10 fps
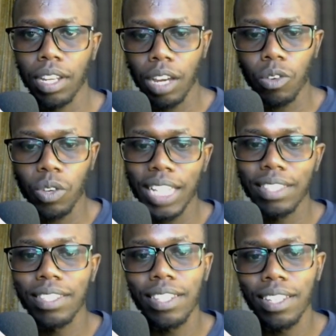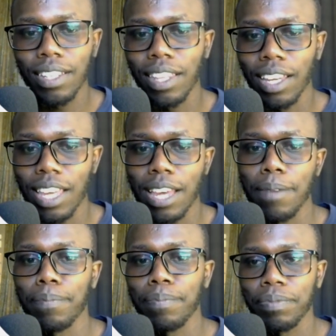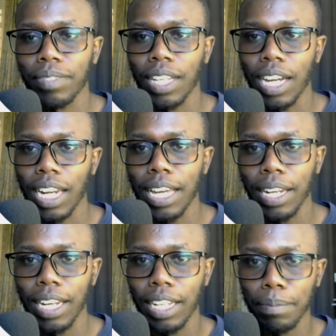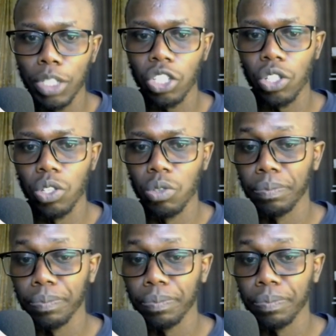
Now let's see the game. Let me show you